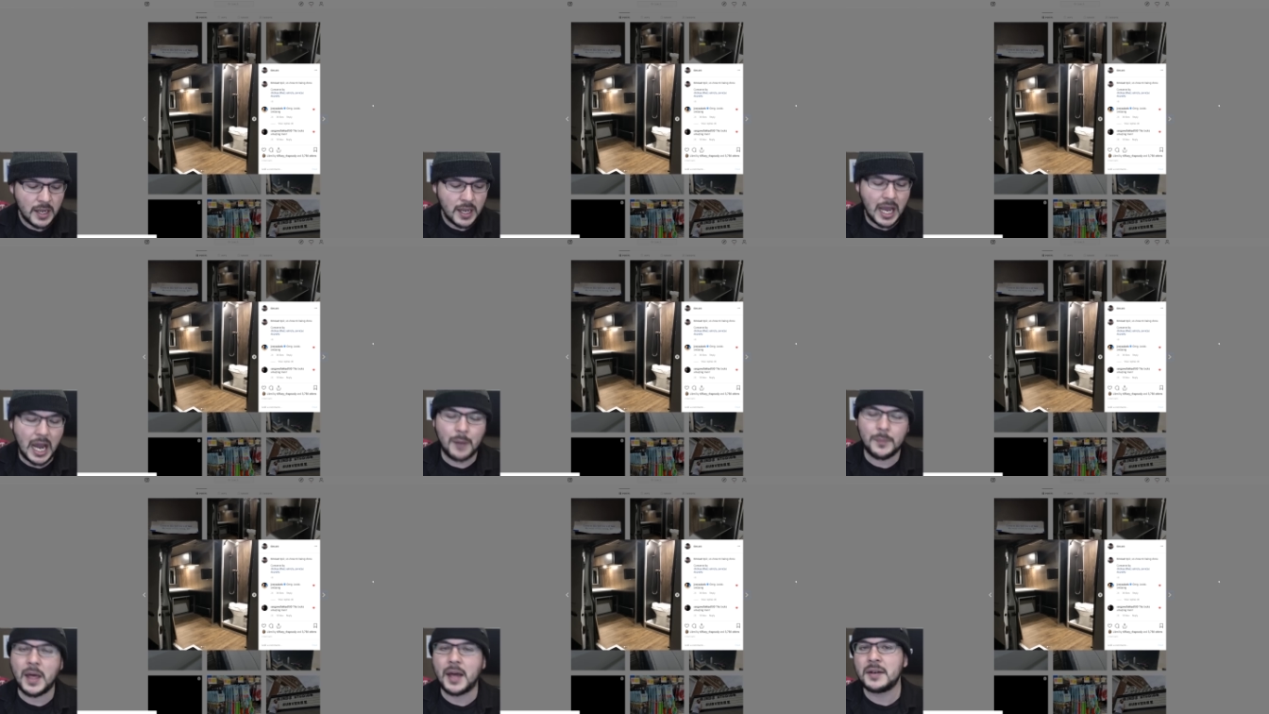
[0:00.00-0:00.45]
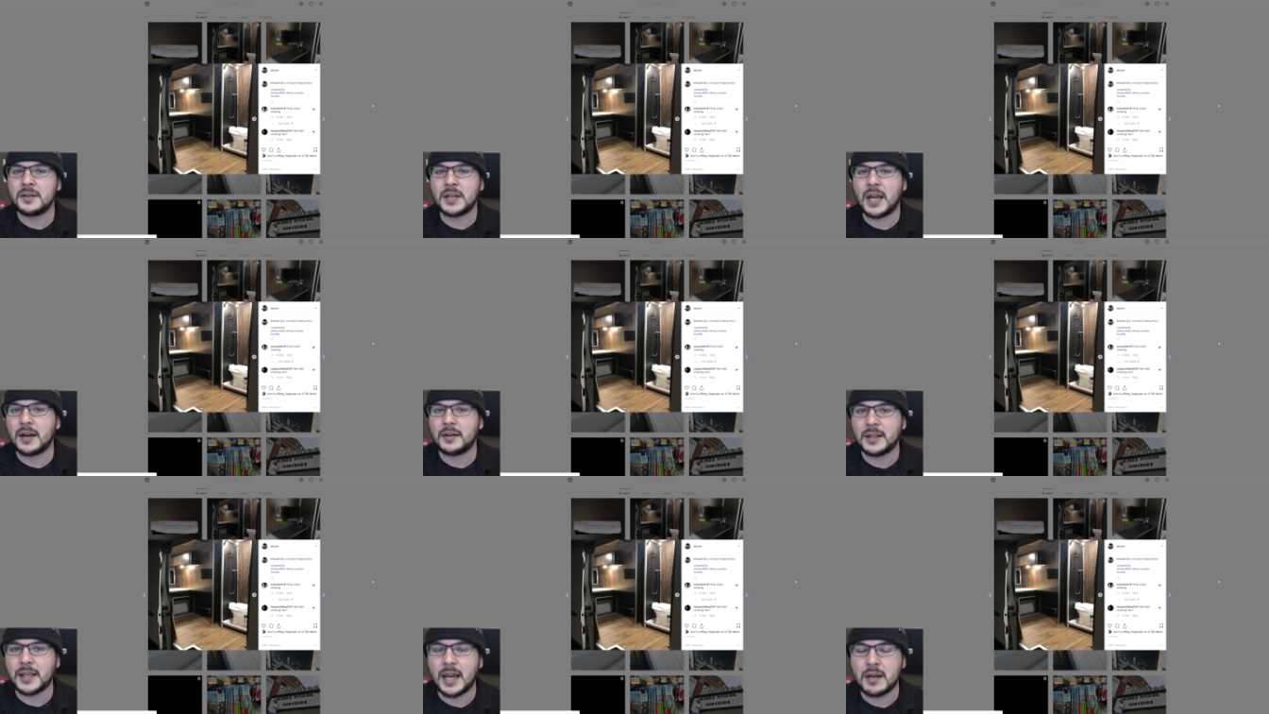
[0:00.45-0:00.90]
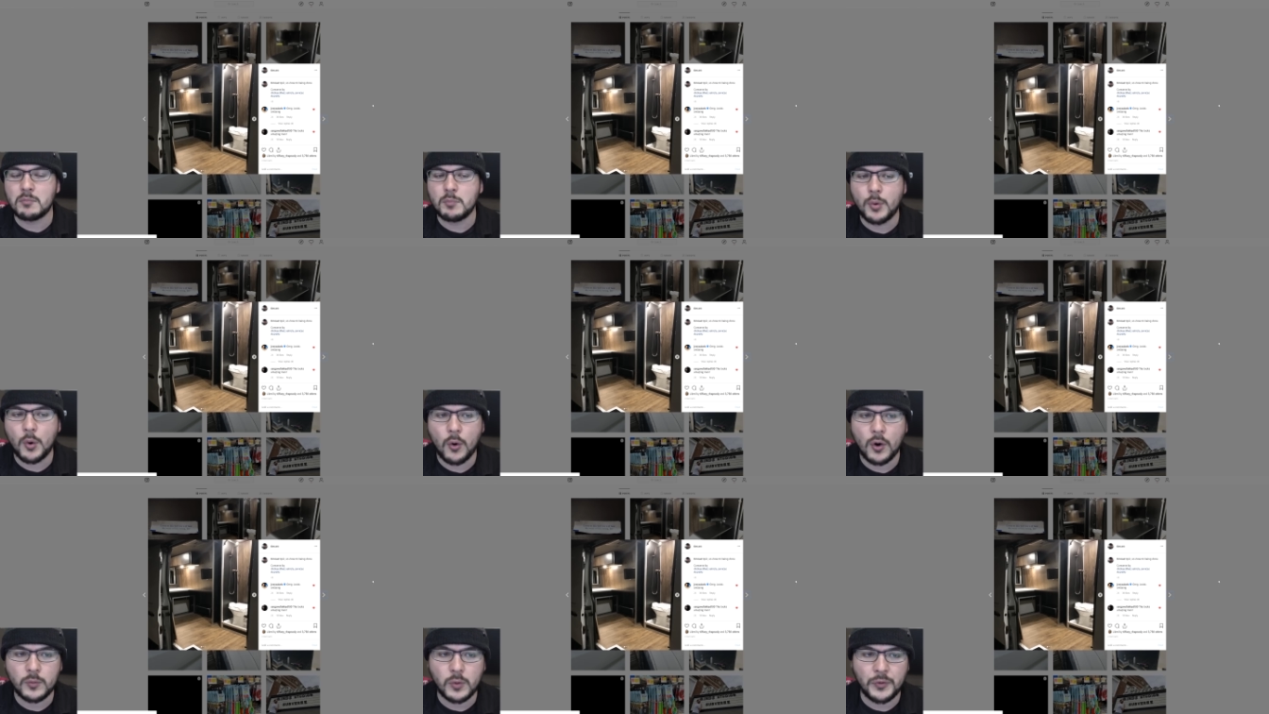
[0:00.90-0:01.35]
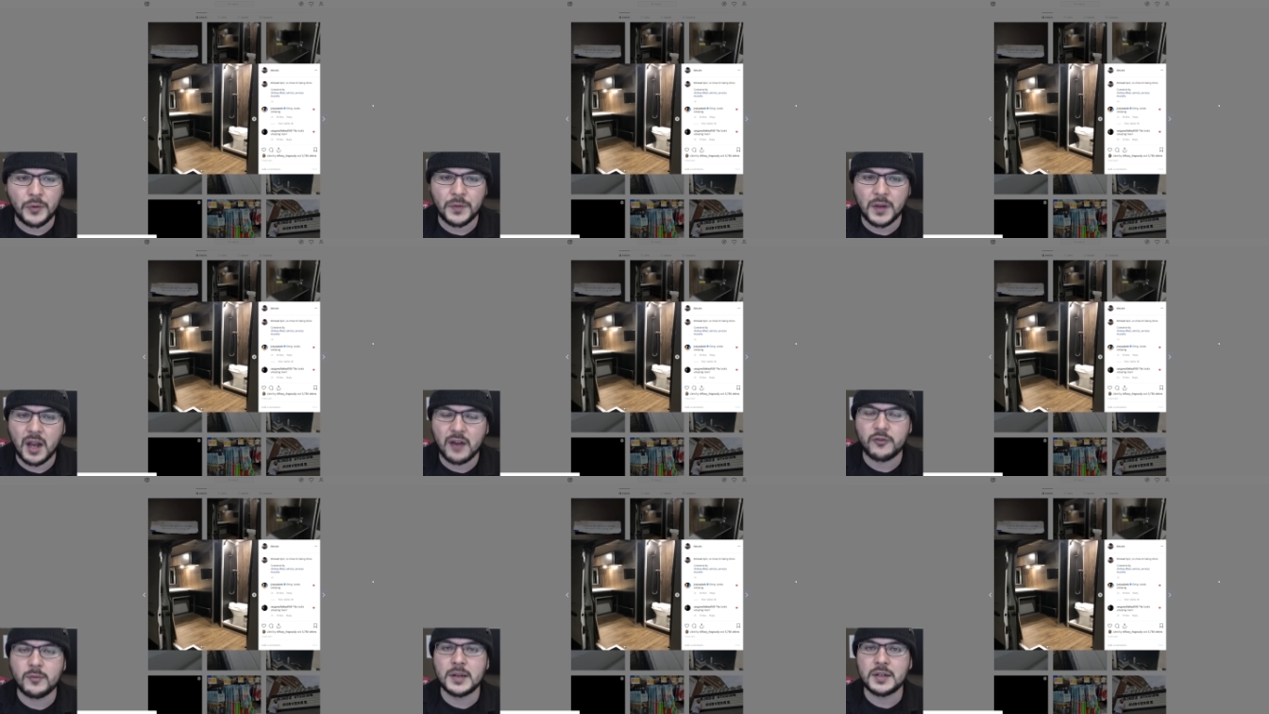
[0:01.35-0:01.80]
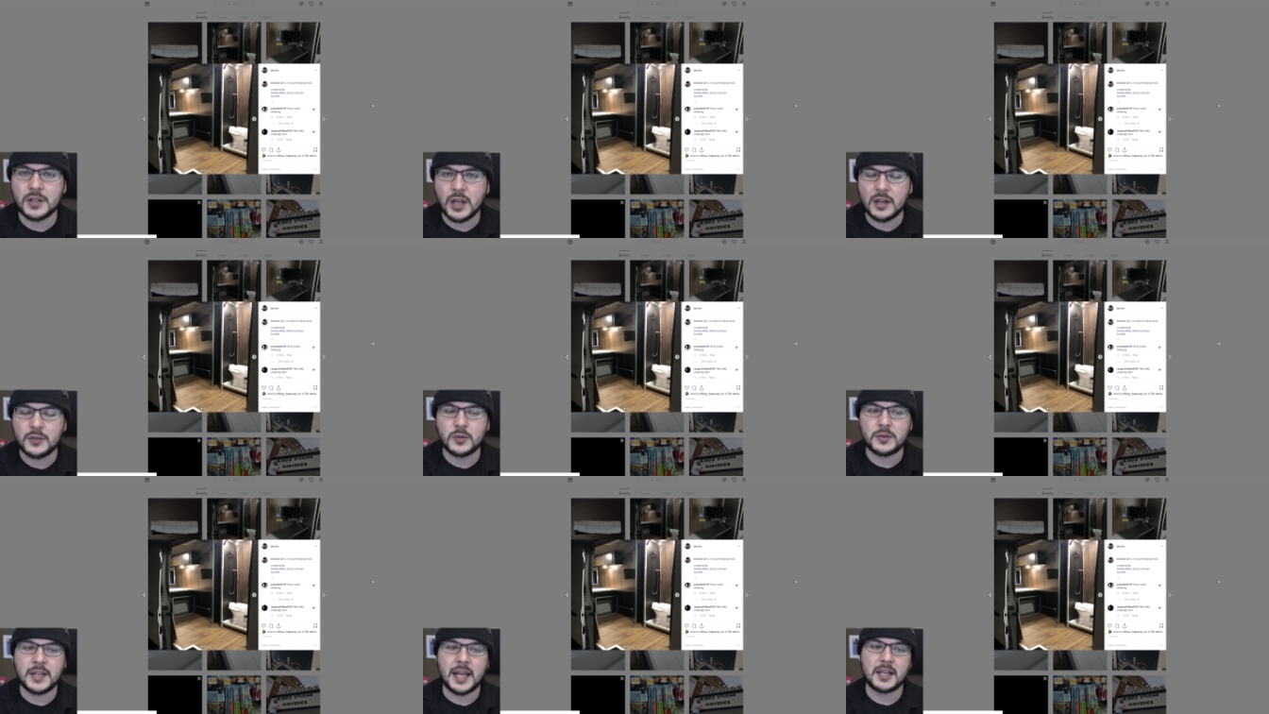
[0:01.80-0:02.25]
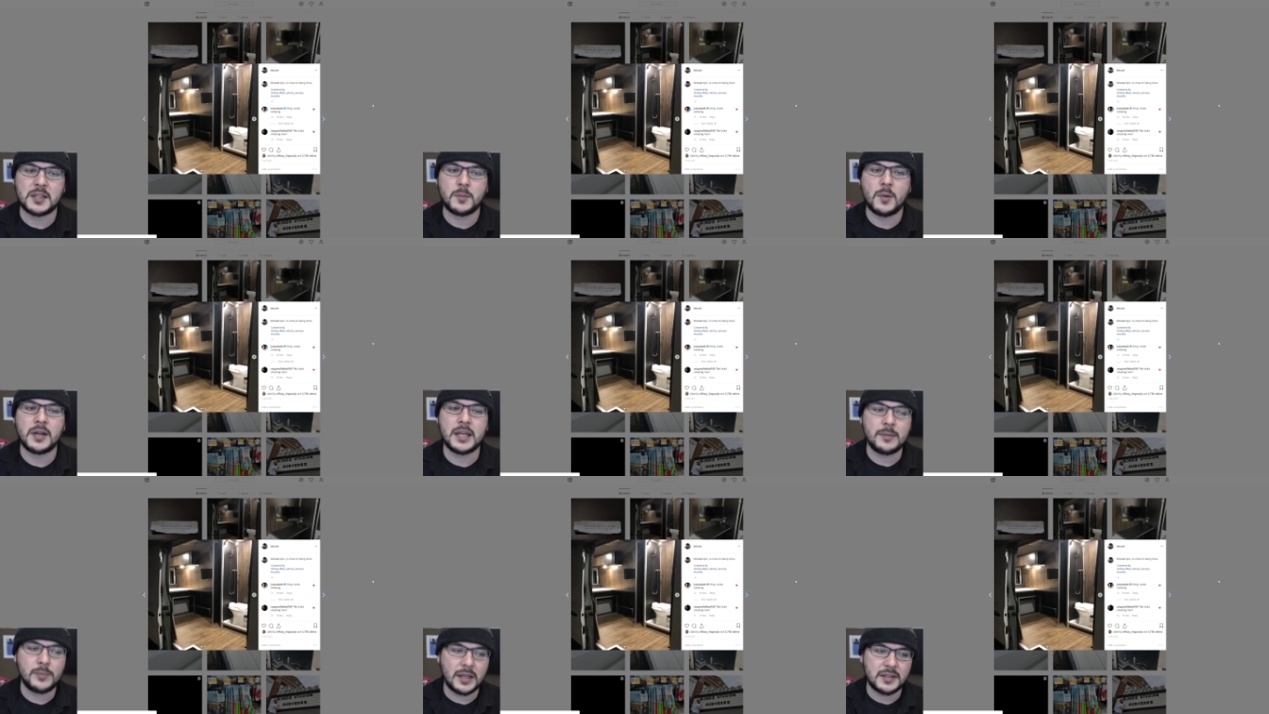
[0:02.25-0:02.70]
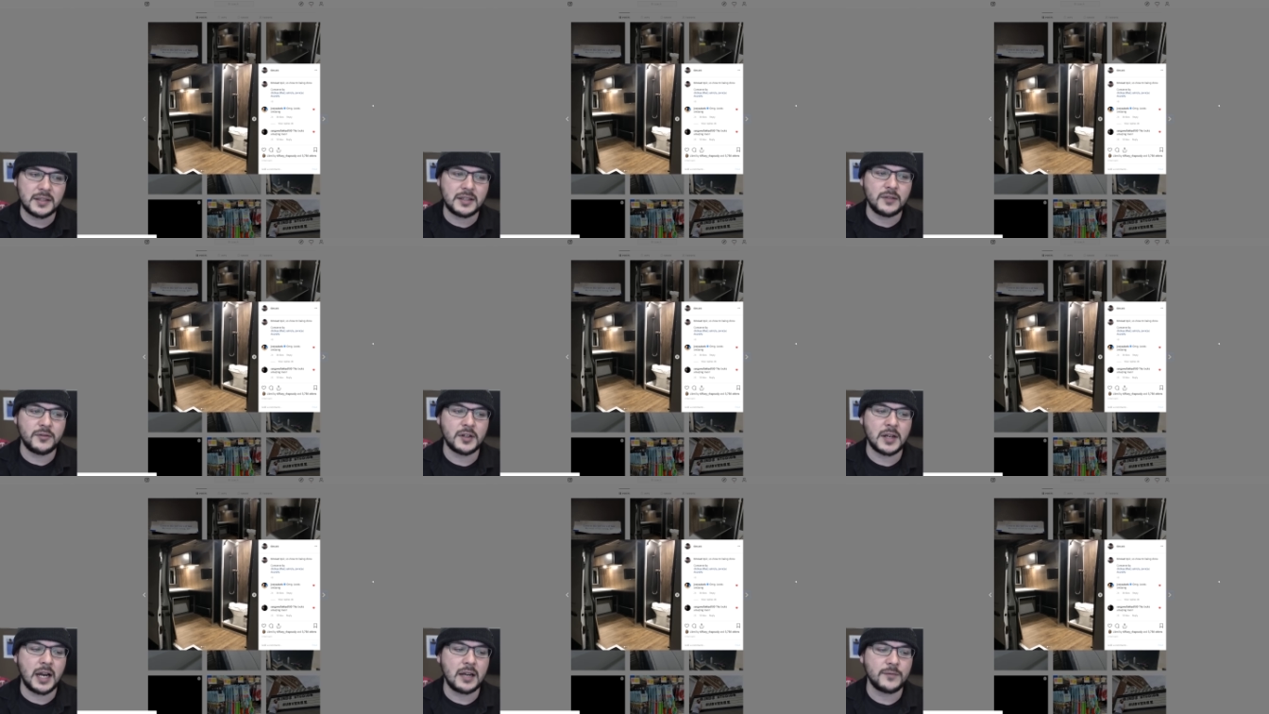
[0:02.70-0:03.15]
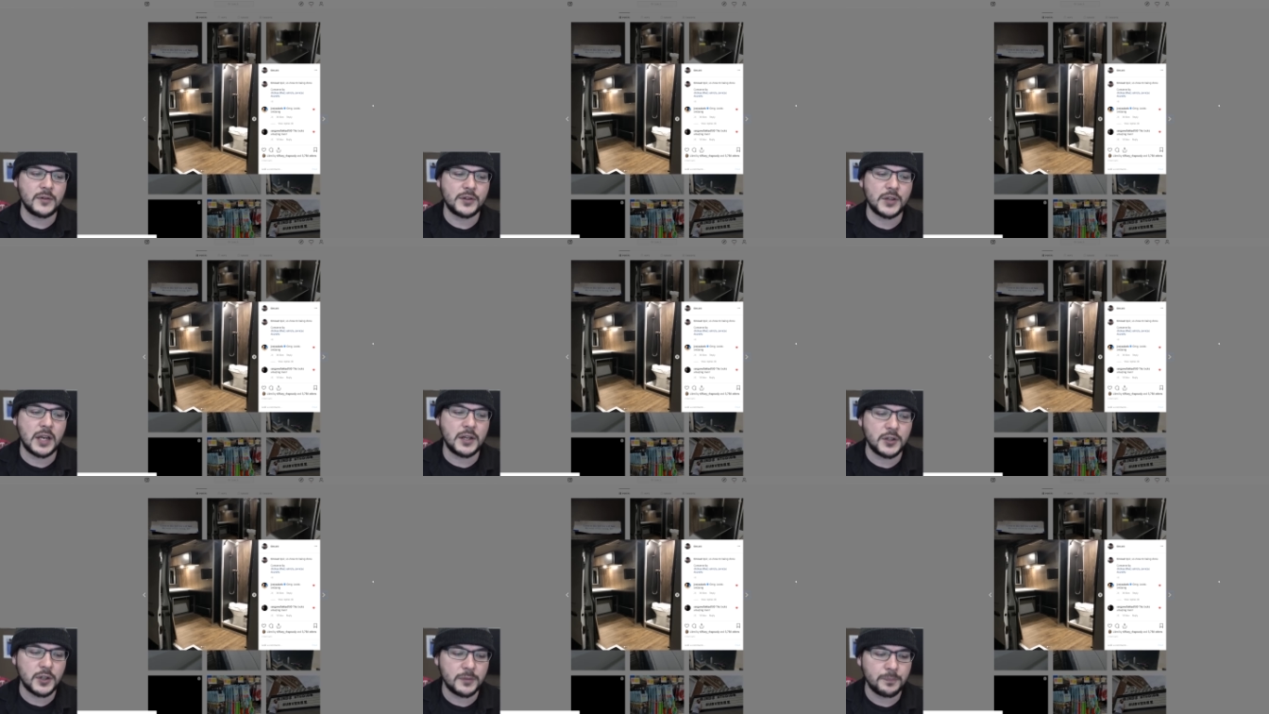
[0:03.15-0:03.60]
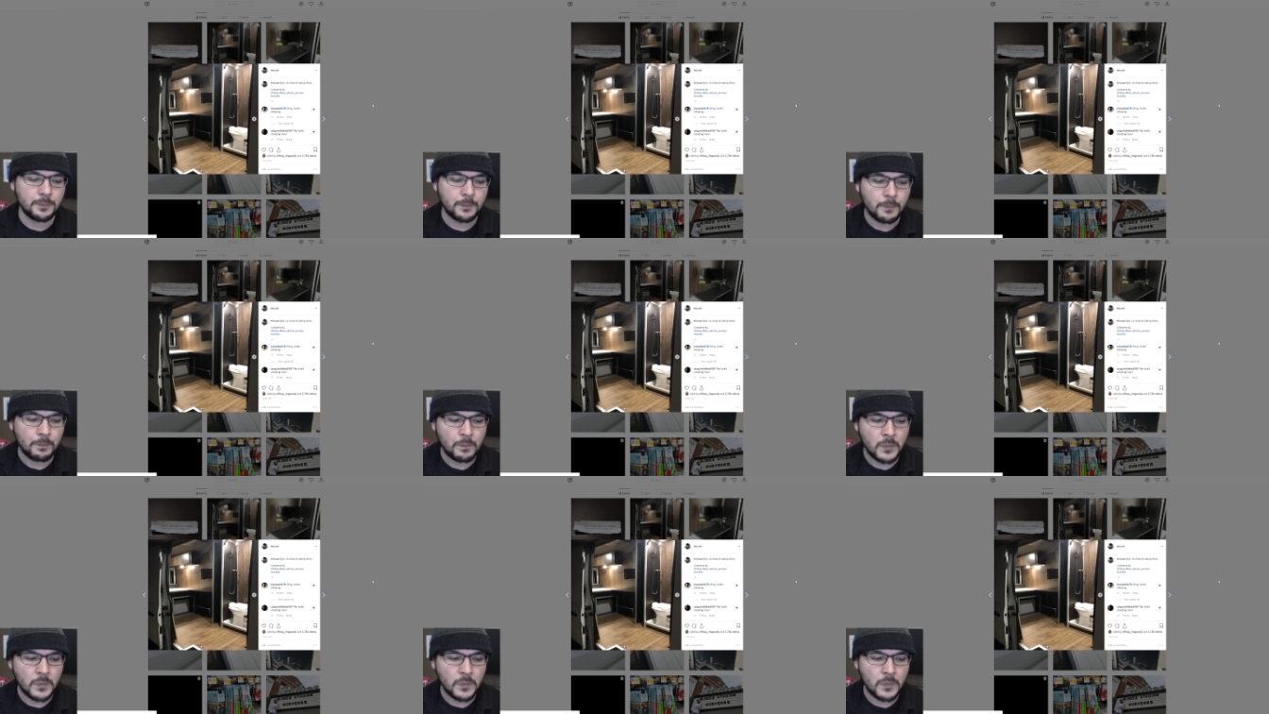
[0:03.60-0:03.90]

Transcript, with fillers: I'm not entirely on board with what the government does with tax money, but that's a different conversation.